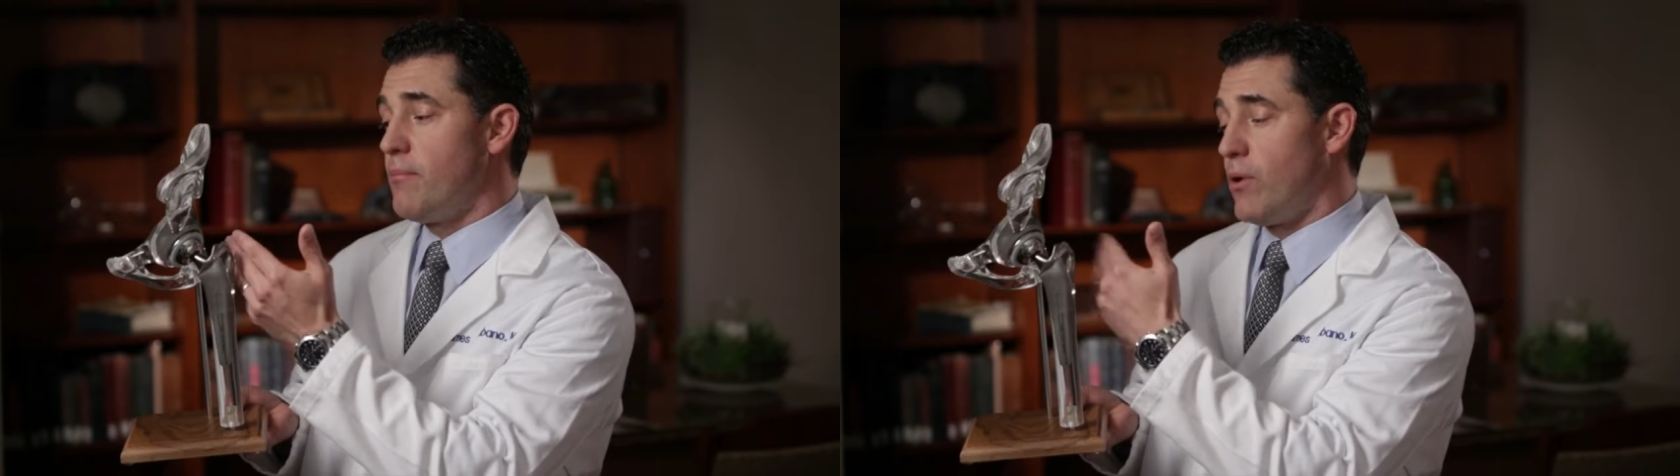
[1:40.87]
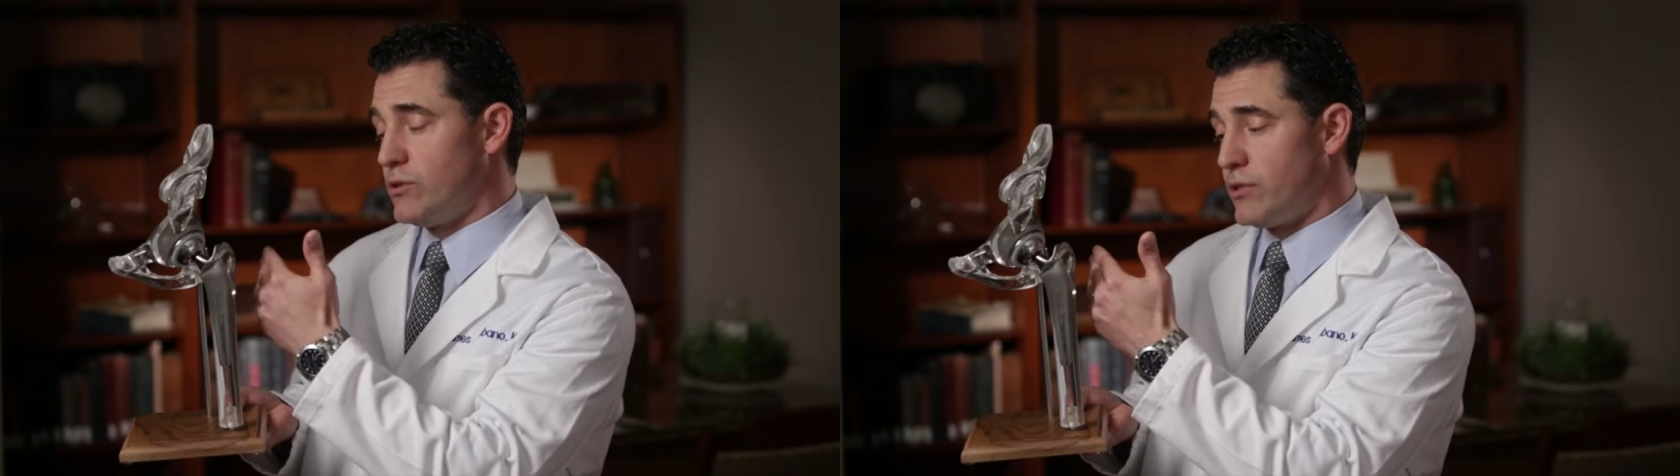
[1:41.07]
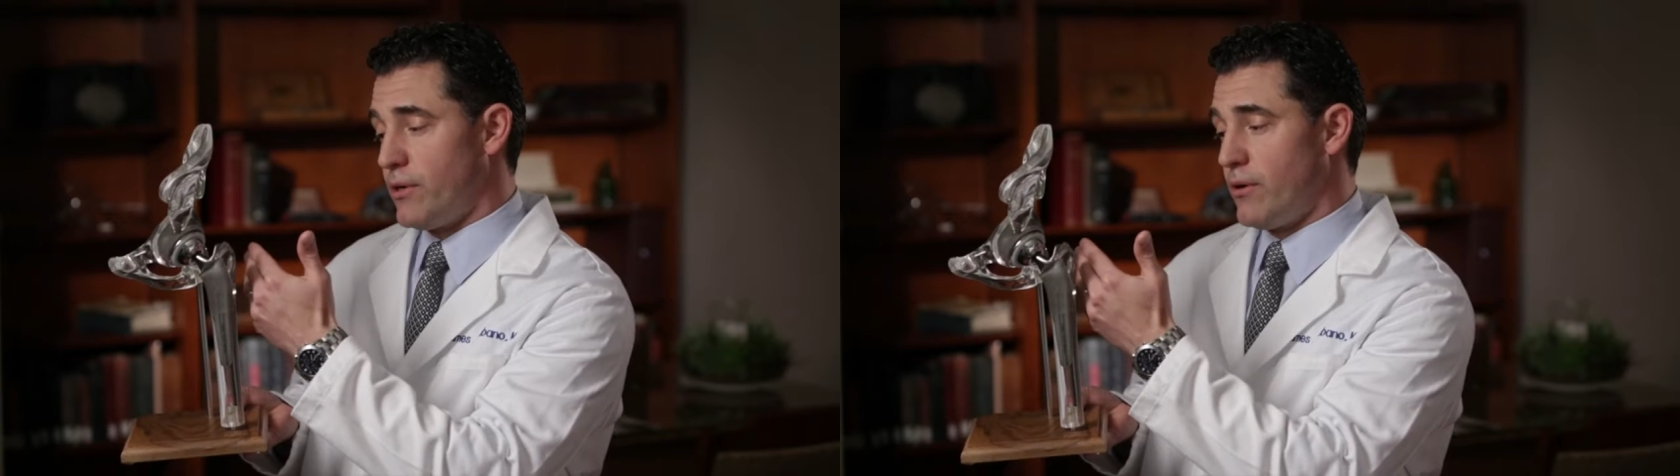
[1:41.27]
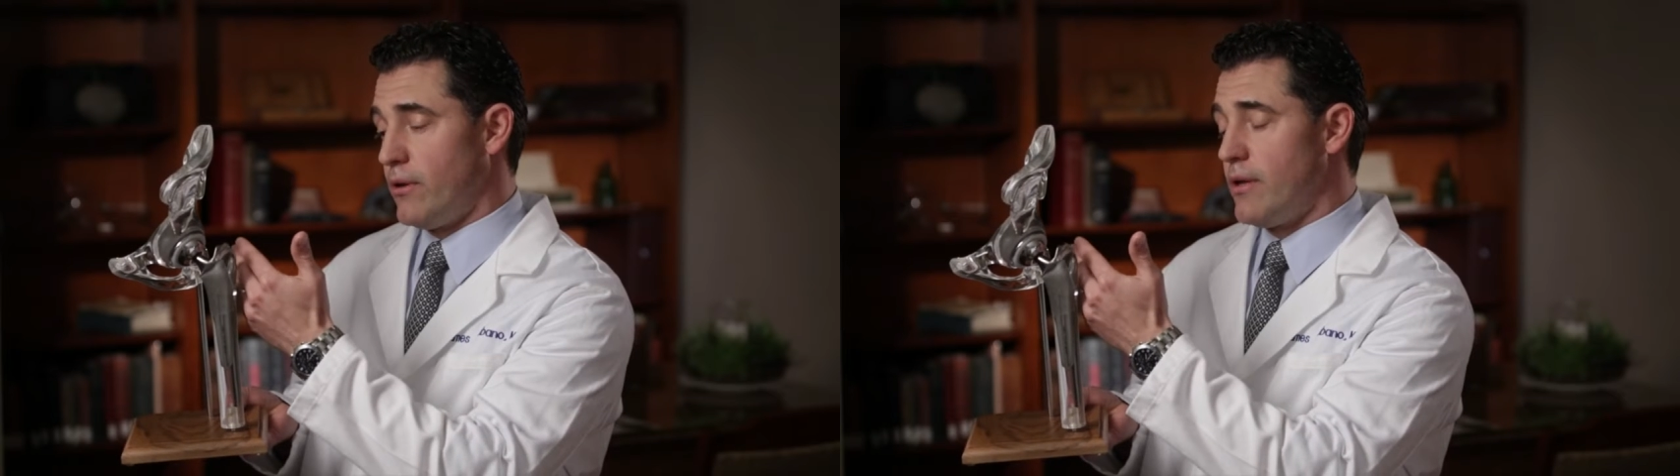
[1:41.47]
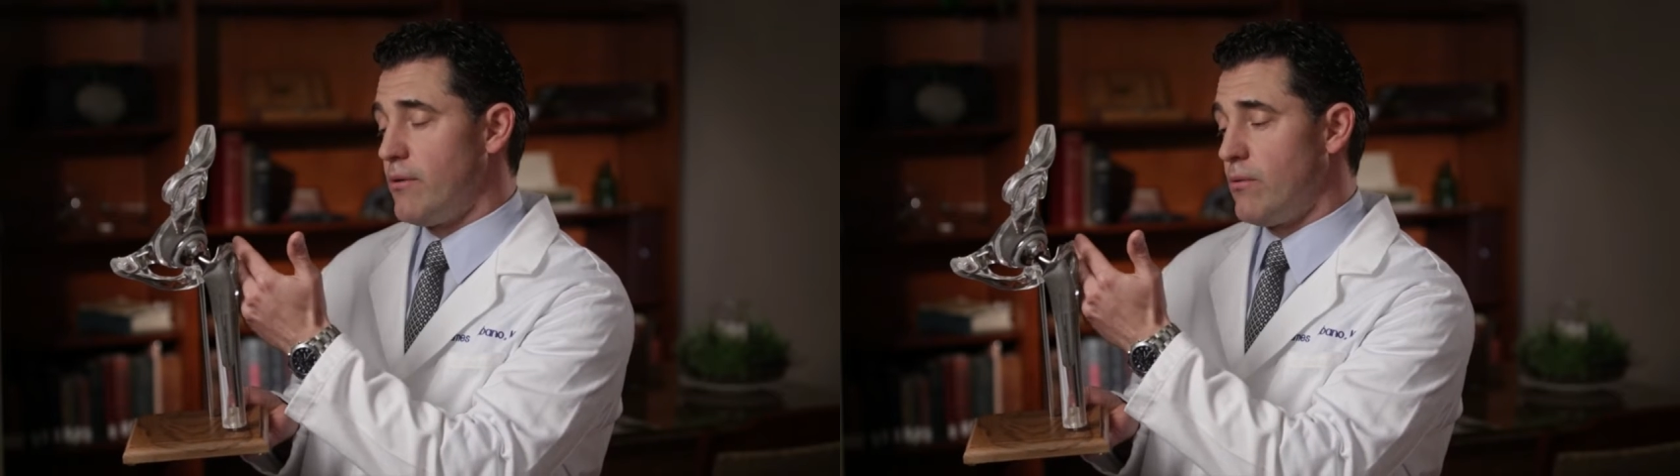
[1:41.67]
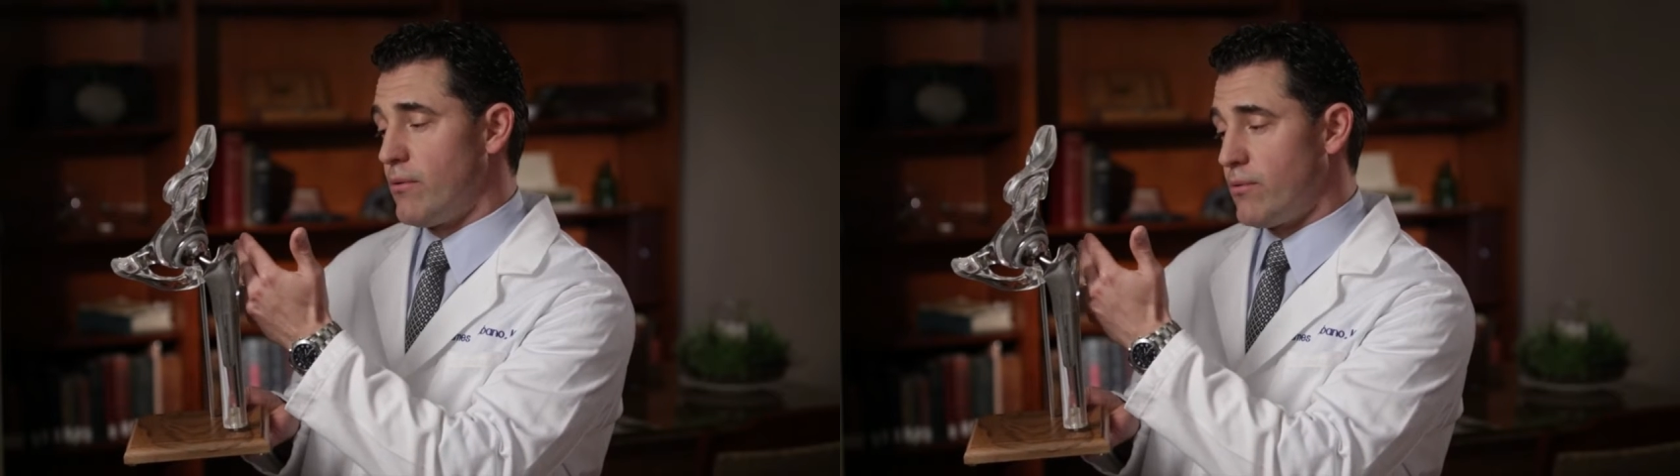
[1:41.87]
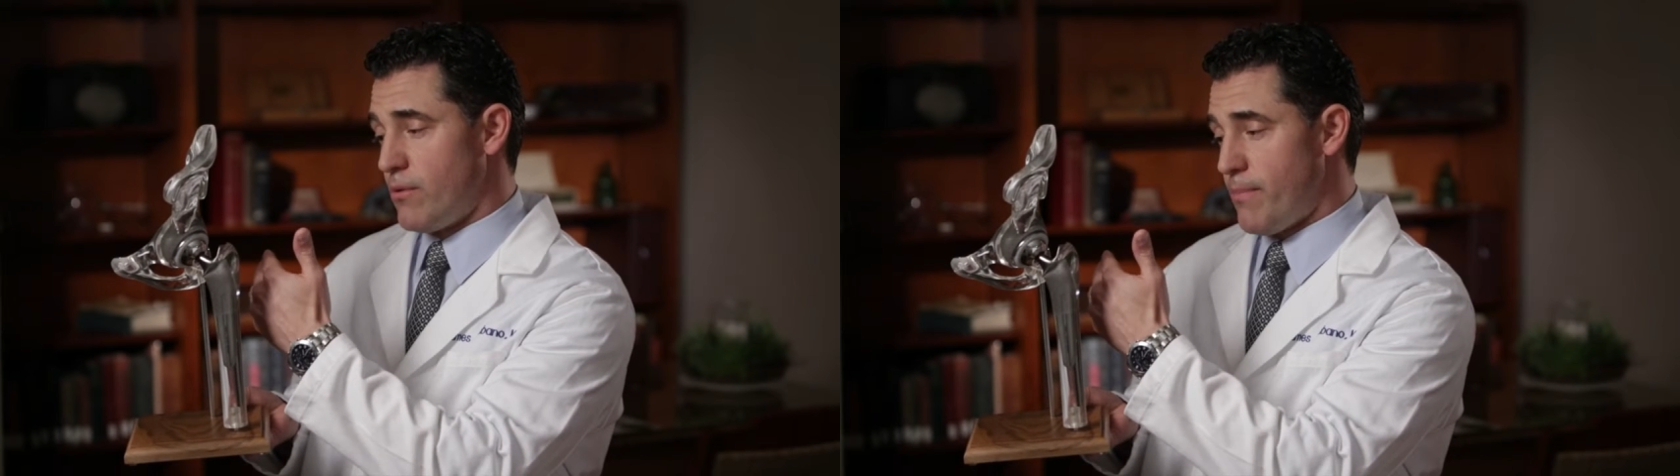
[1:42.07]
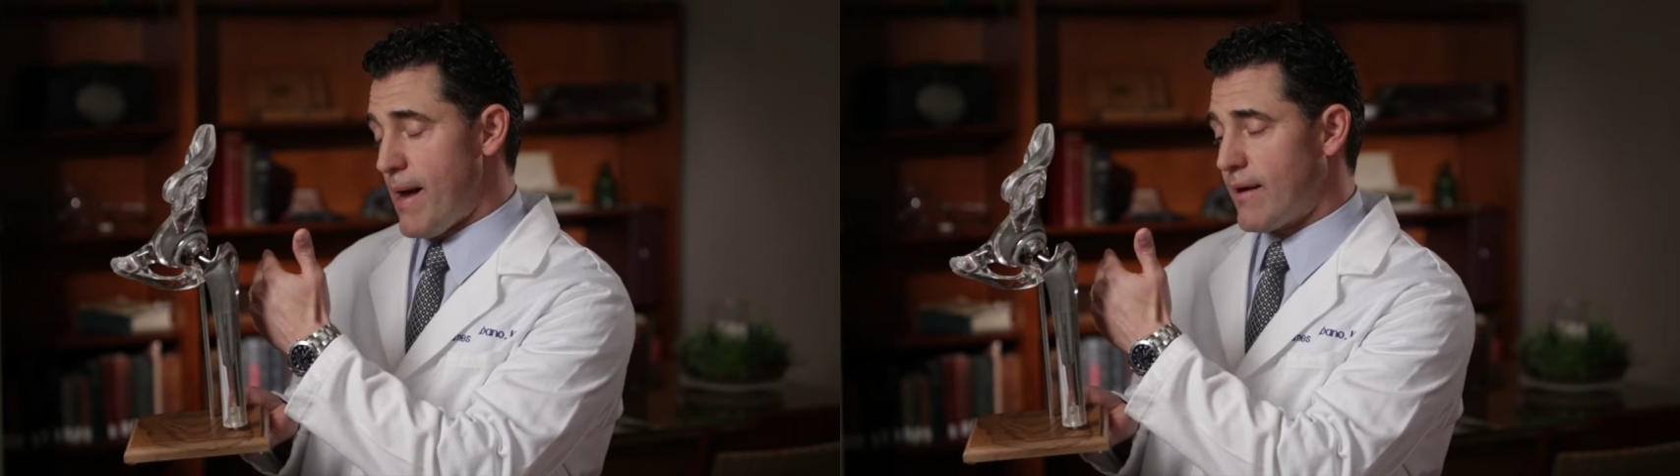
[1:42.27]
posteriorly or
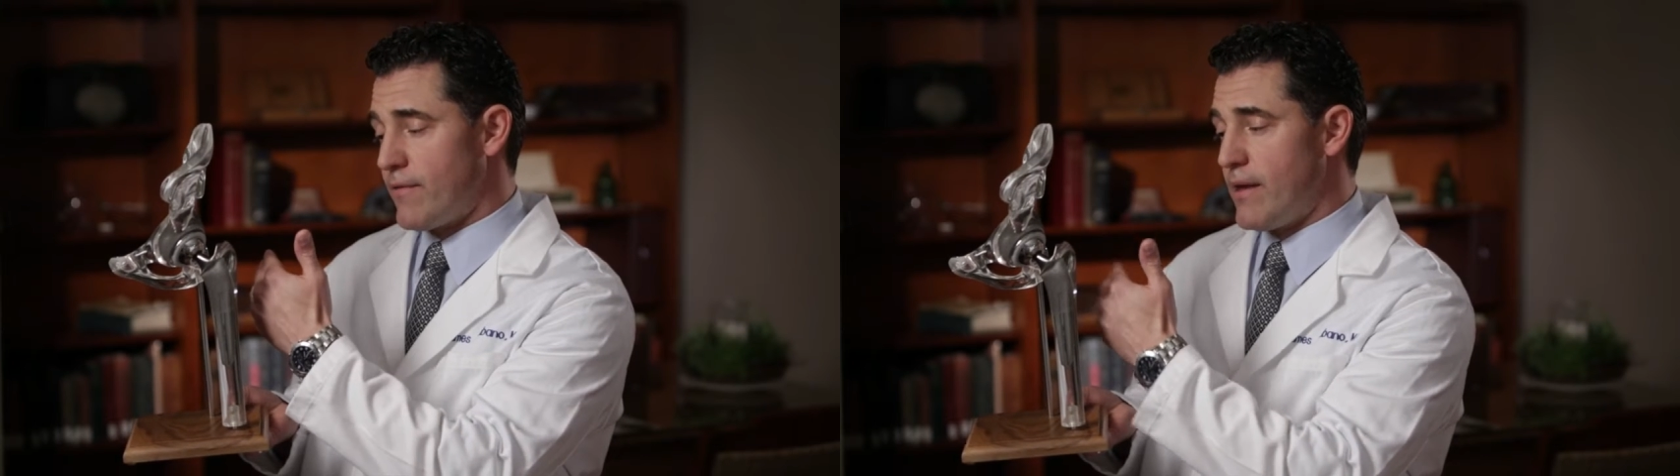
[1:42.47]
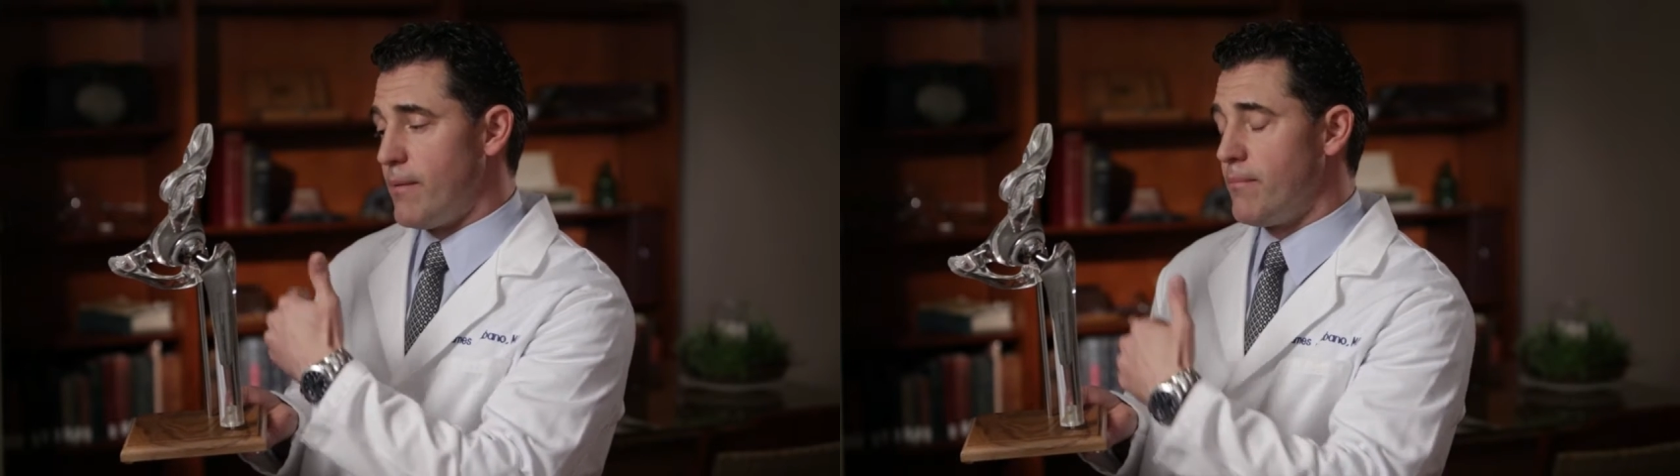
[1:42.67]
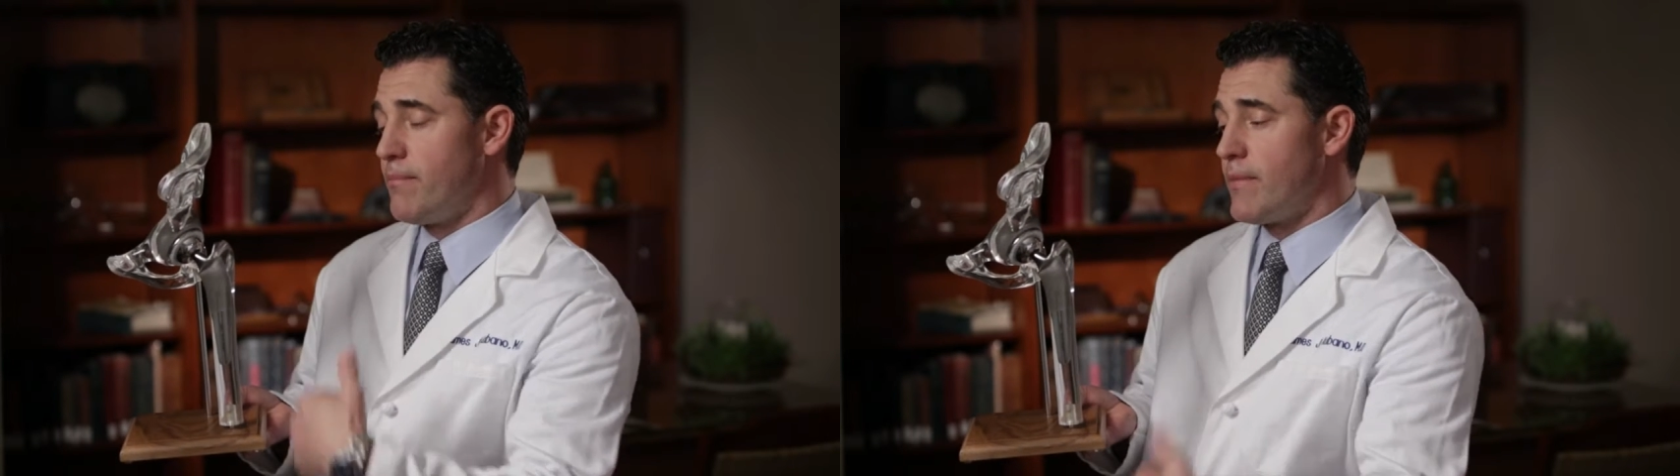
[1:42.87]
through the back of the hip.